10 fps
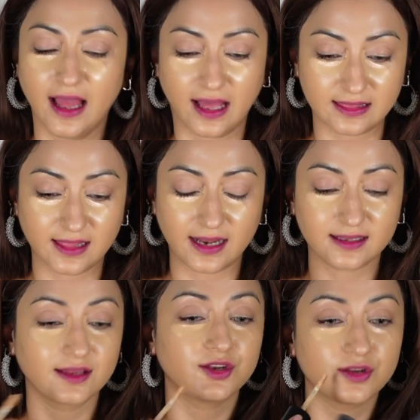and
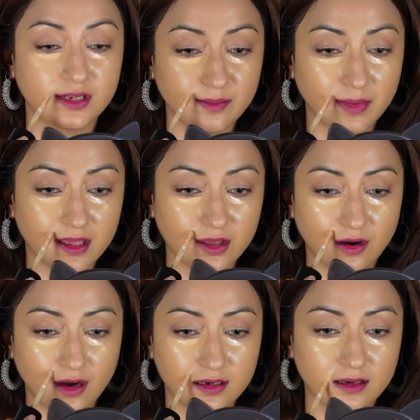that can really make
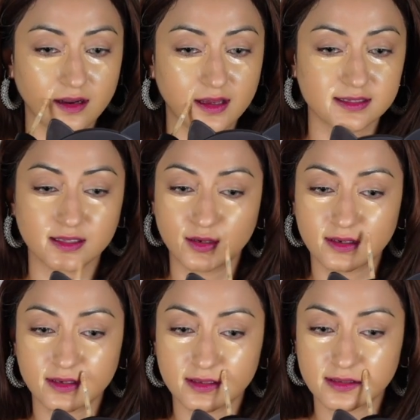your under eyes
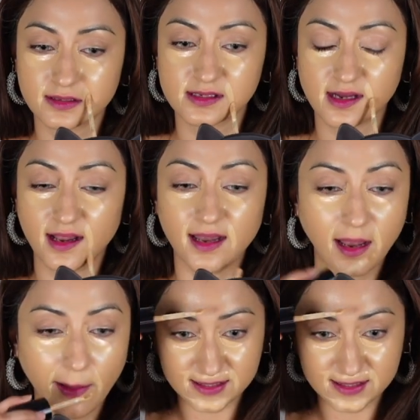look dull.